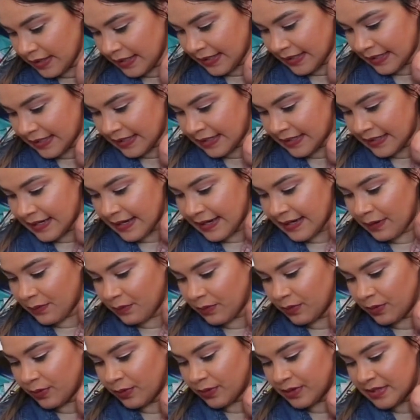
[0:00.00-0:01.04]
and I
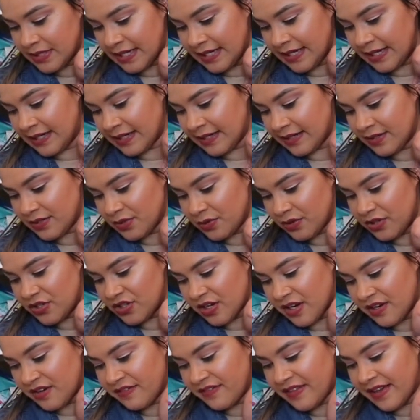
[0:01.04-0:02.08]
will take a
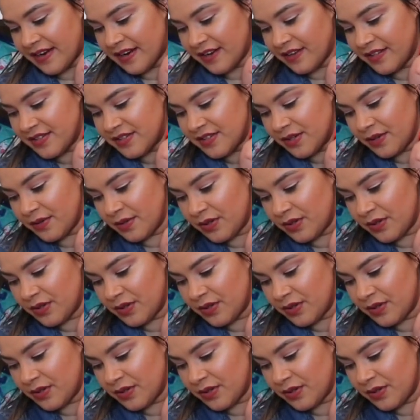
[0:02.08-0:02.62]
screenshot of that also,